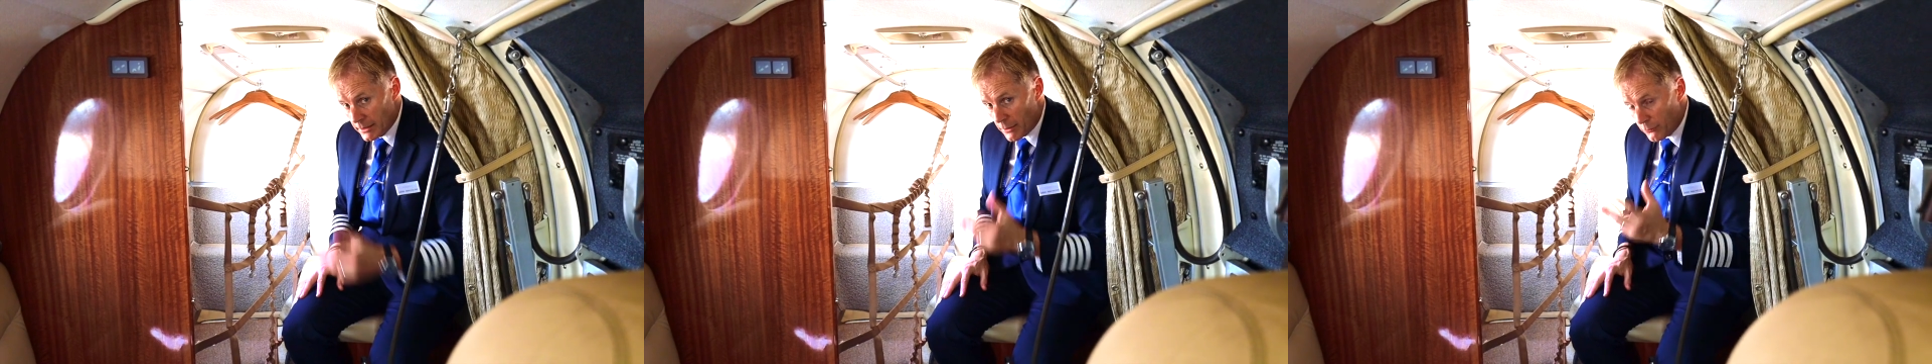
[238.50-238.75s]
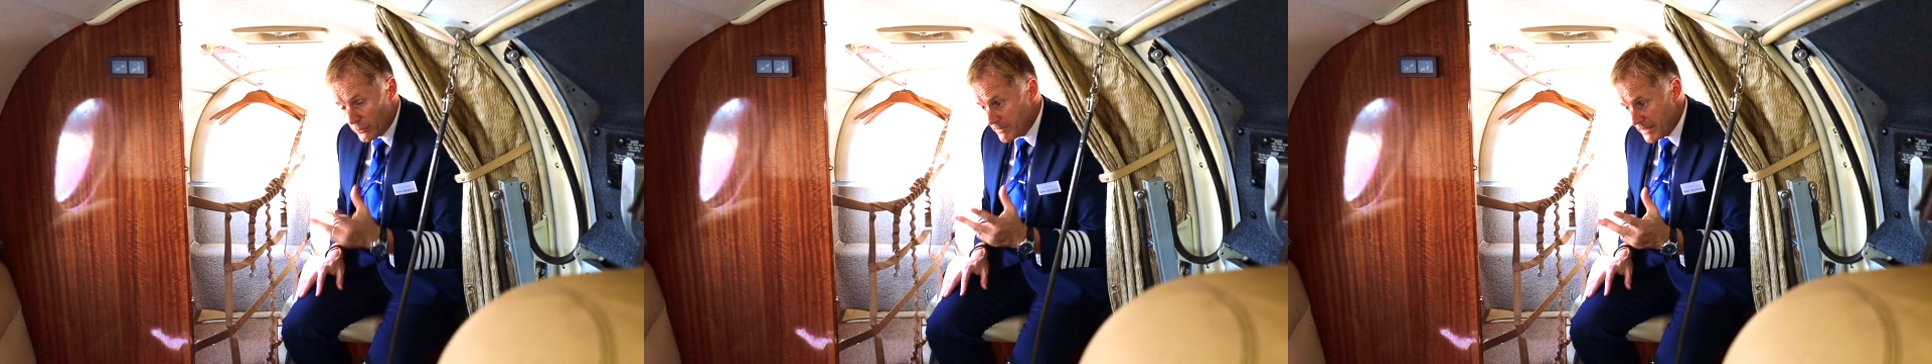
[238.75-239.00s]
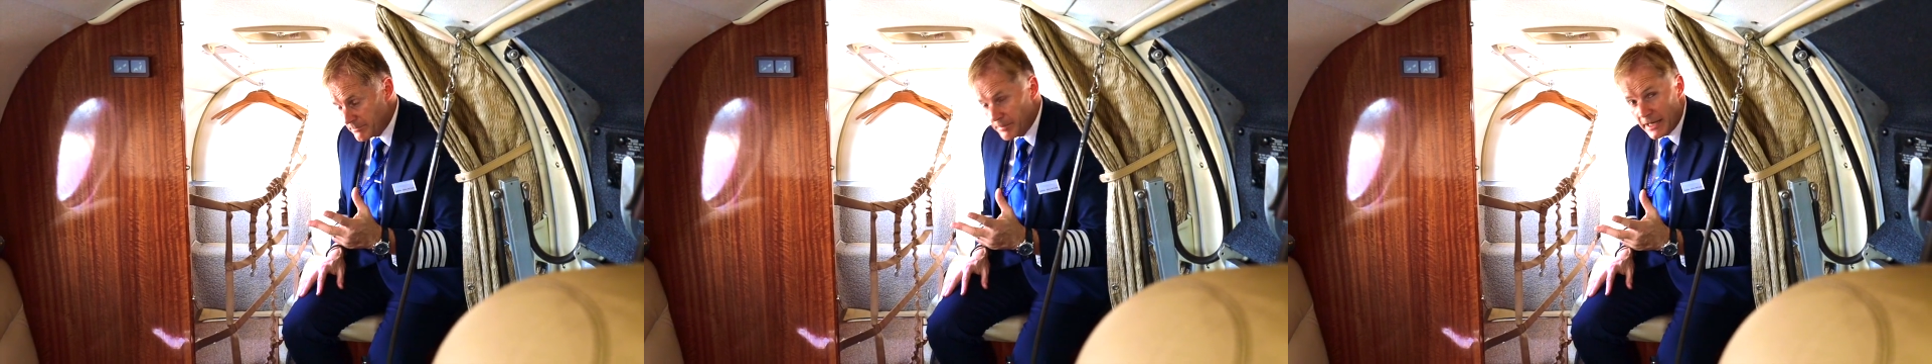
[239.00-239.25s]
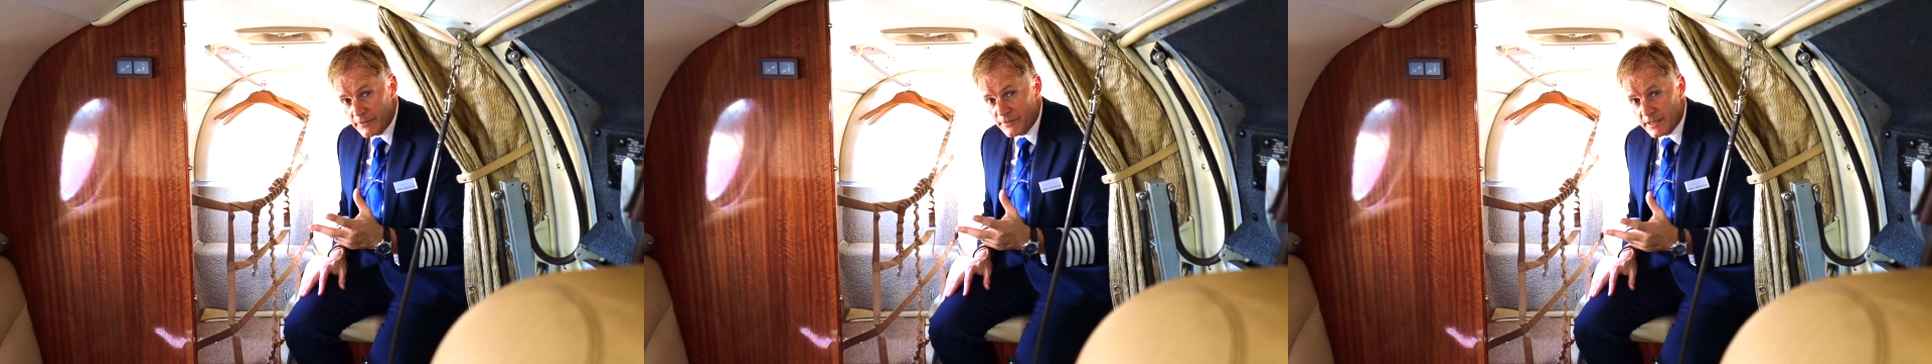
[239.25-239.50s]
The 3 main
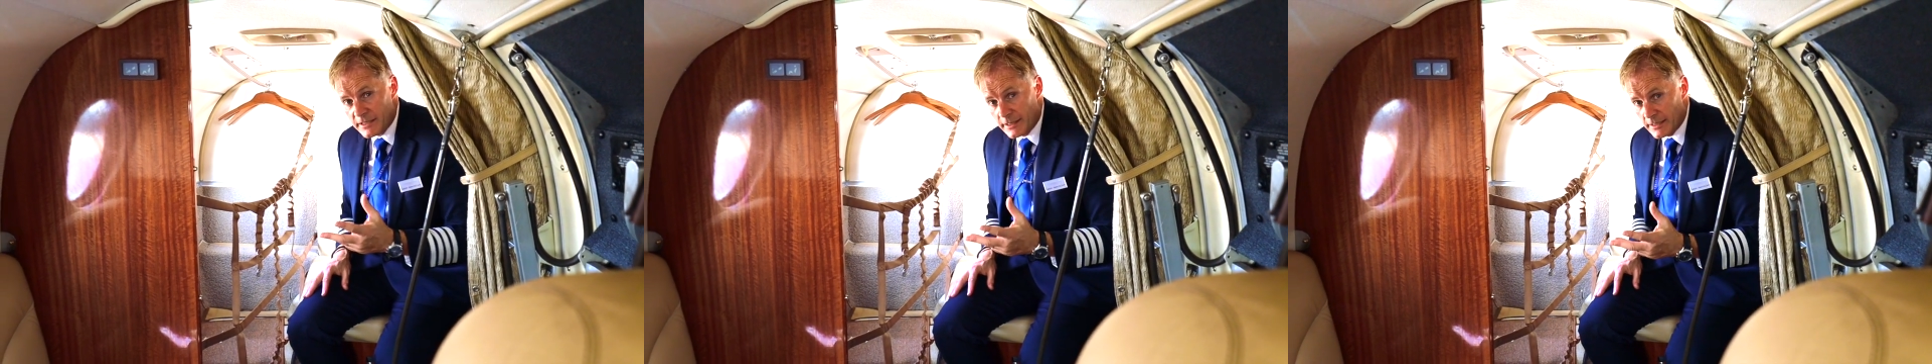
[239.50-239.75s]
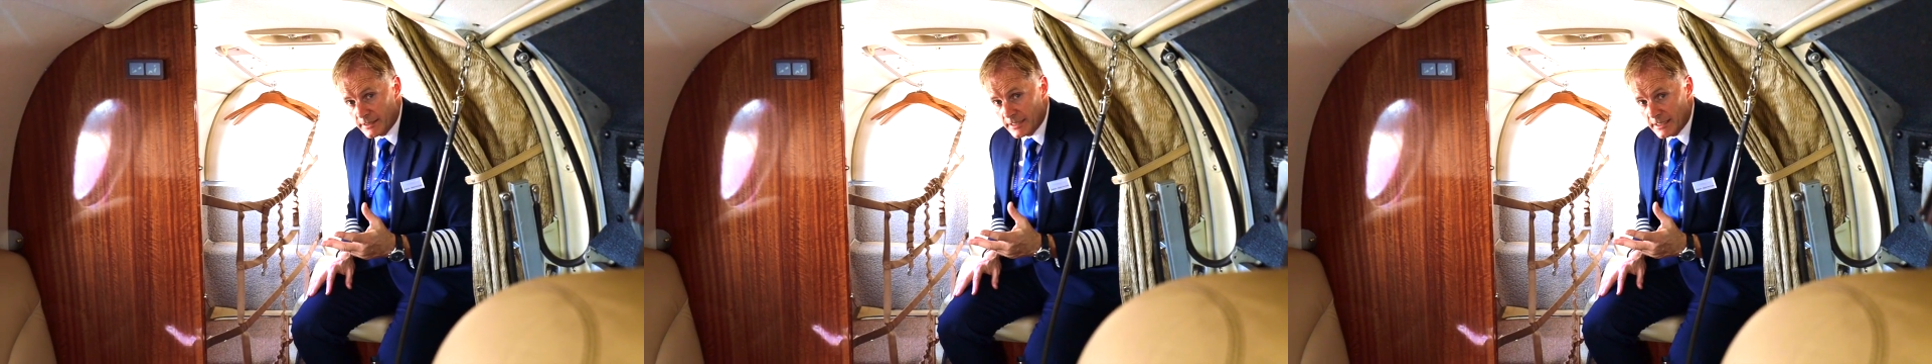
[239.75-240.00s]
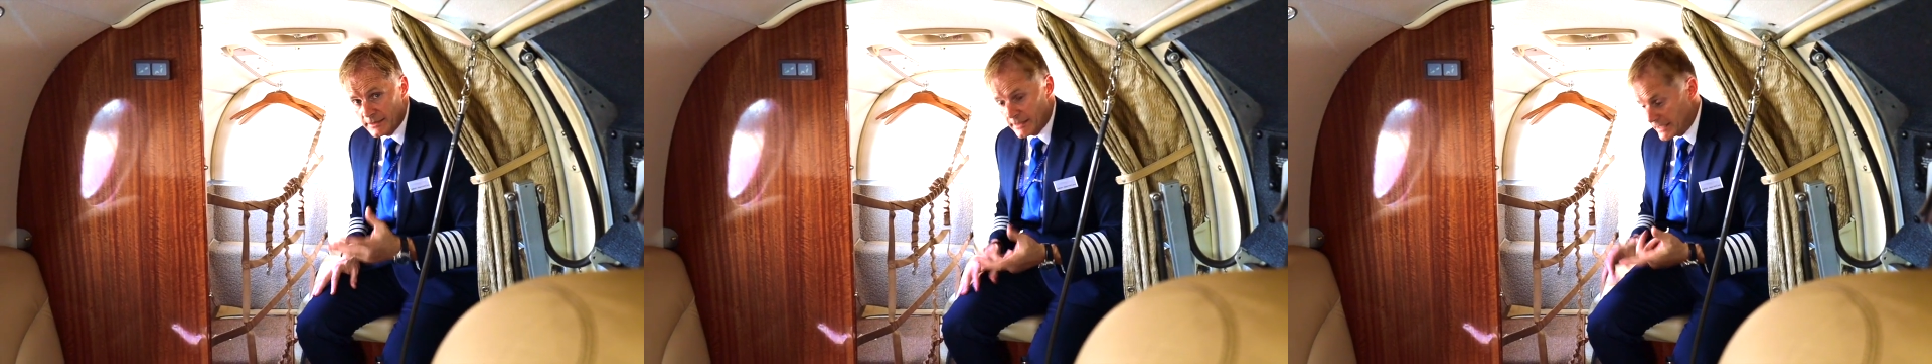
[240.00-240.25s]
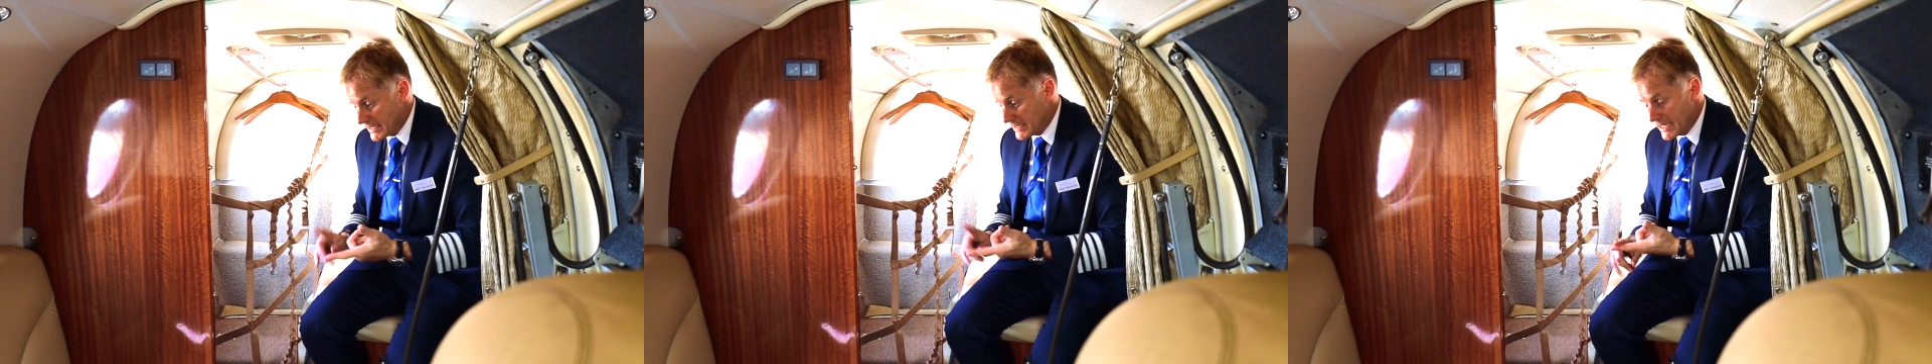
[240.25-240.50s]
benefits to this is
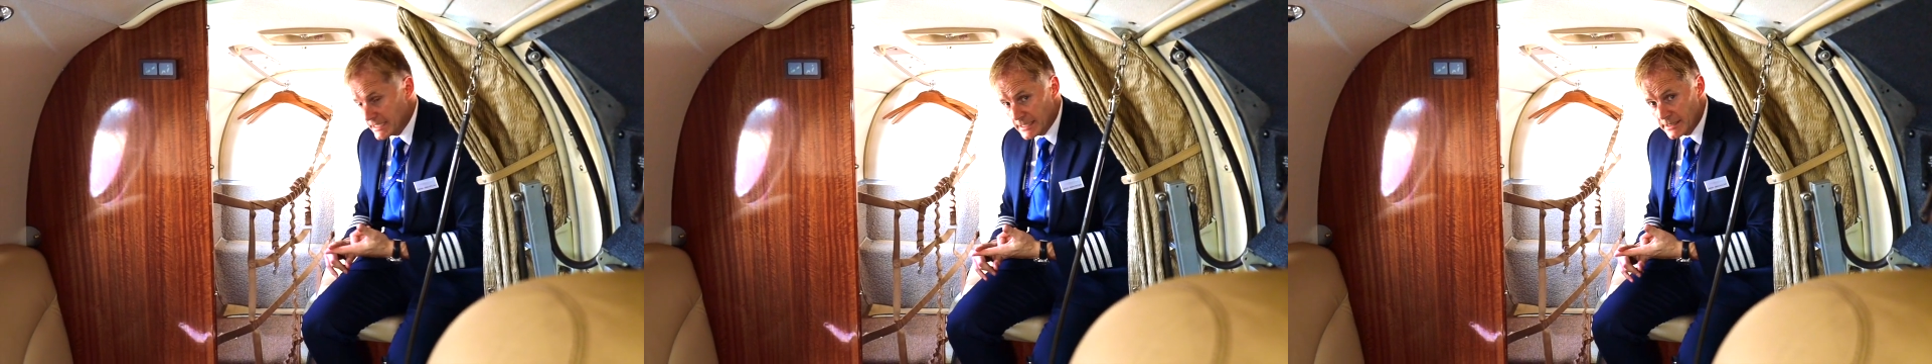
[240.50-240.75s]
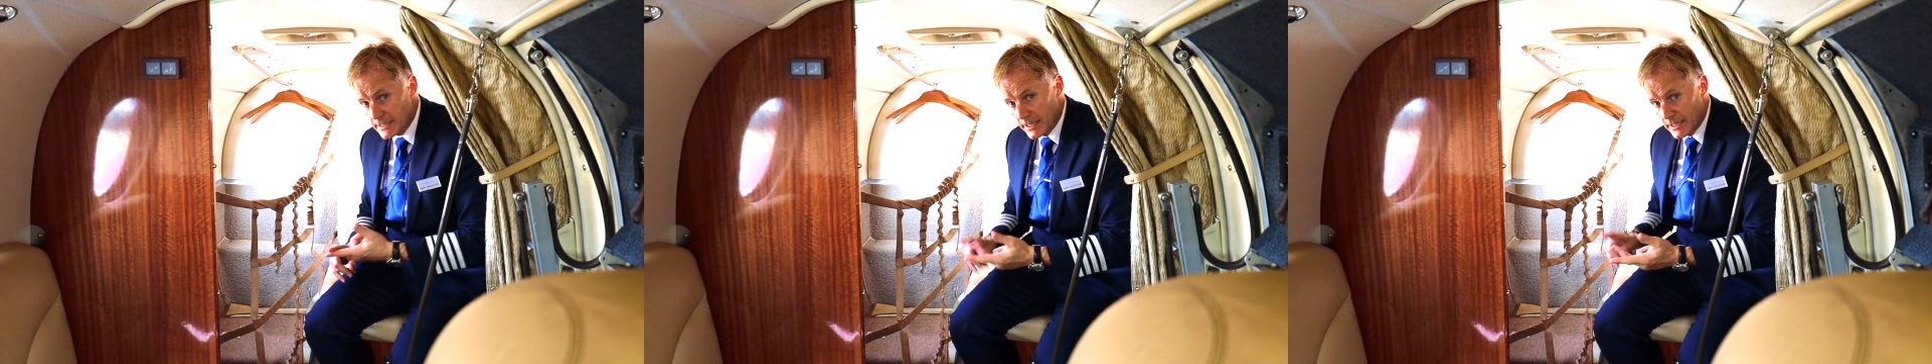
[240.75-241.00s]
that it's heated,